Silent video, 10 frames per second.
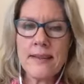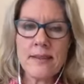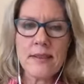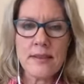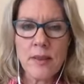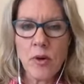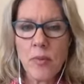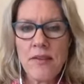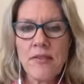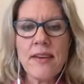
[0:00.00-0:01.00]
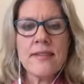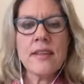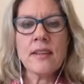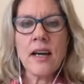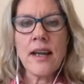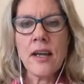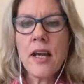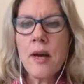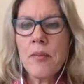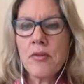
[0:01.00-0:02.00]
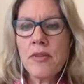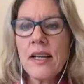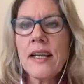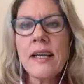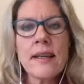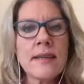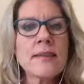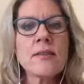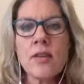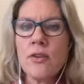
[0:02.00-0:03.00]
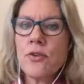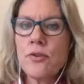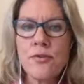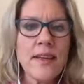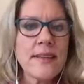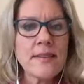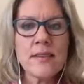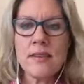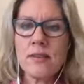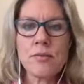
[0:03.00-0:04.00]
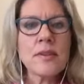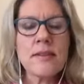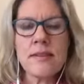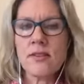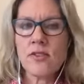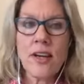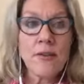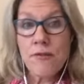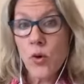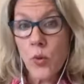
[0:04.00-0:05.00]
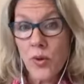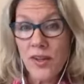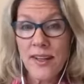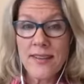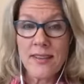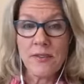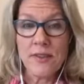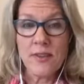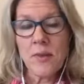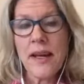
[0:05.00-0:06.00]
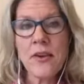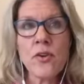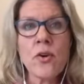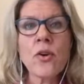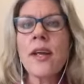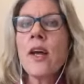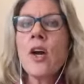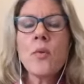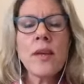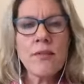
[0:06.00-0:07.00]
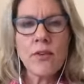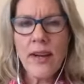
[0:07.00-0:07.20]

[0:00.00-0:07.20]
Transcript: the SIBO biphasic diet. But really, it is 2 phases. It's really straightforward and self-explanatory. We give great